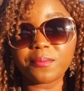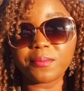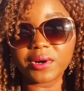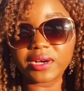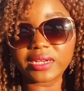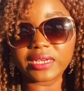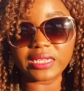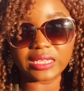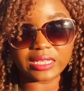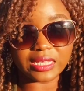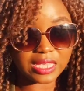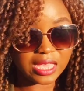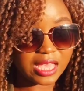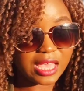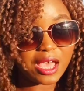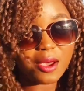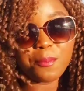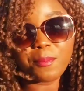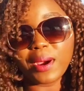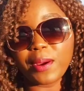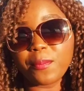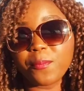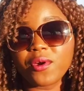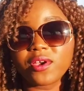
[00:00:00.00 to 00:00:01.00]
money.
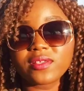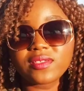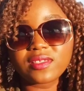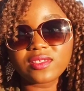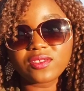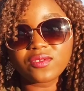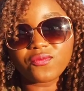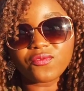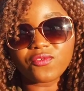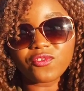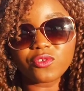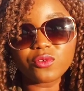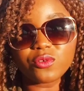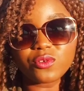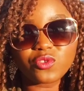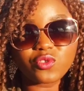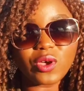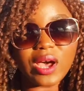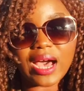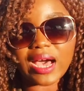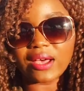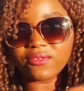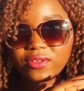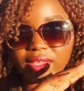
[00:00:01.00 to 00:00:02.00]
My purse is full, so I
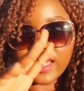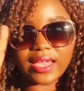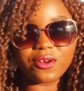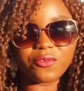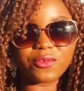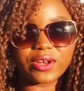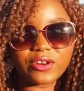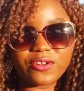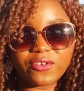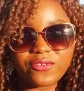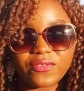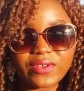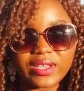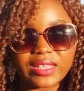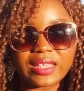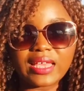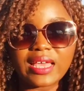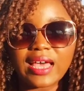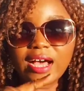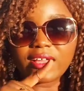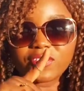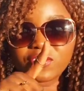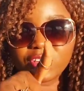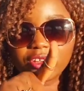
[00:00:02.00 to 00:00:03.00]
have to get rid of it.
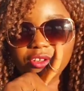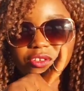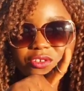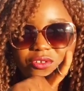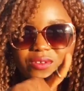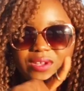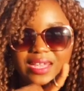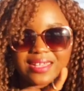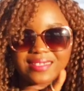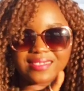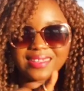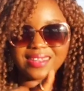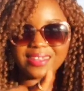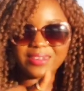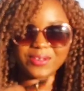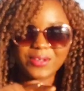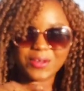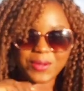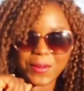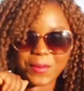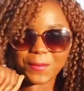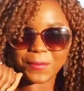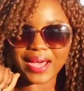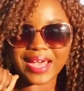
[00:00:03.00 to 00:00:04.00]
Talk to you guys later.
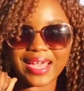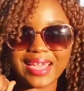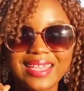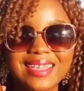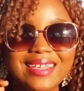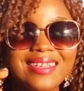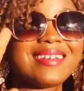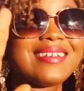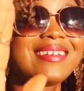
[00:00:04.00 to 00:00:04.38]
Bye.